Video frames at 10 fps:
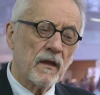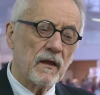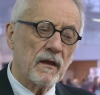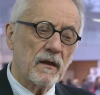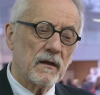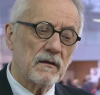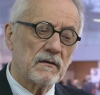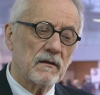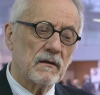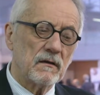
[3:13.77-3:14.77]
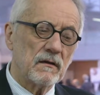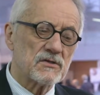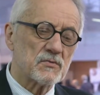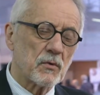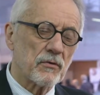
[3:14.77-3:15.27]
and it
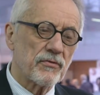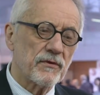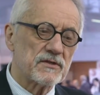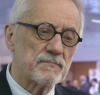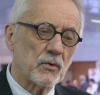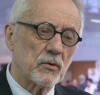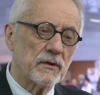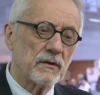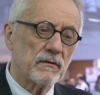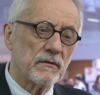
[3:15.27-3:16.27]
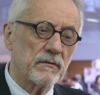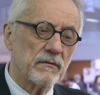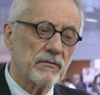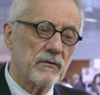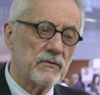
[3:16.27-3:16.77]
is worth exploring
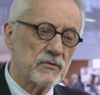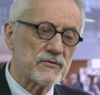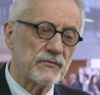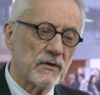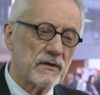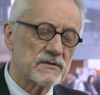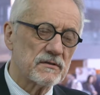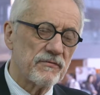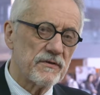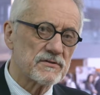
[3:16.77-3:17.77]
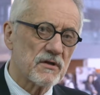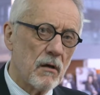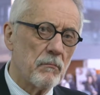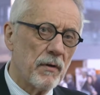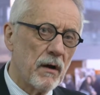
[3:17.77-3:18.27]
the usefulness of this
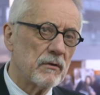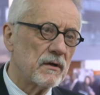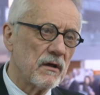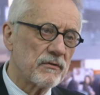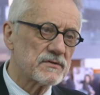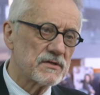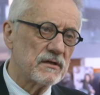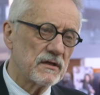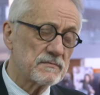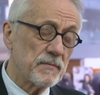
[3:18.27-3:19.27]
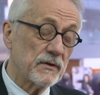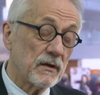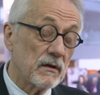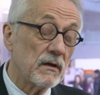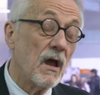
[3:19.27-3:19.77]
compound in other settings,
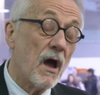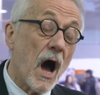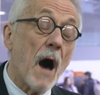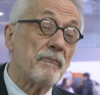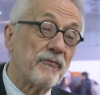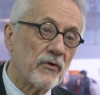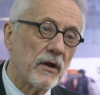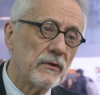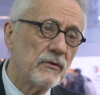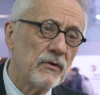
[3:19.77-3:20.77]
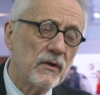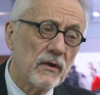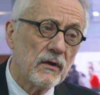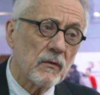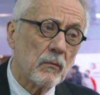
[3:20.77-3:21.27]
particularly upfront,
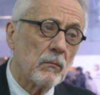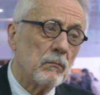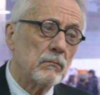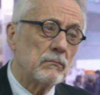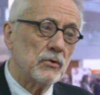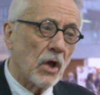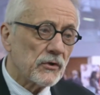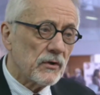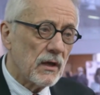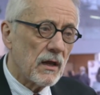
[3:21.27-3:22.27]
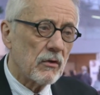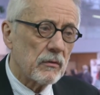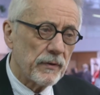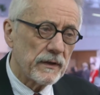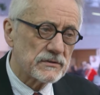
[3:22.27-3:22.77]
not allowing
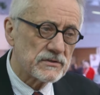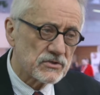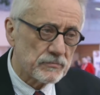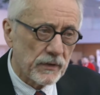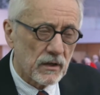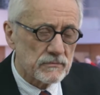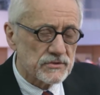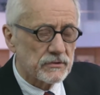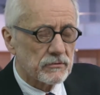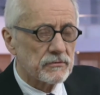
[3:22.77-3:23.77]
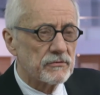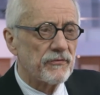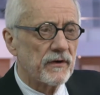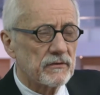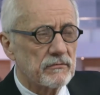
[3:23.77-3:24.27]
patients to become steroid
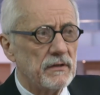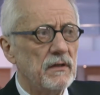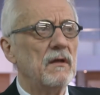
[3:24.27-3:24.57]
refractory,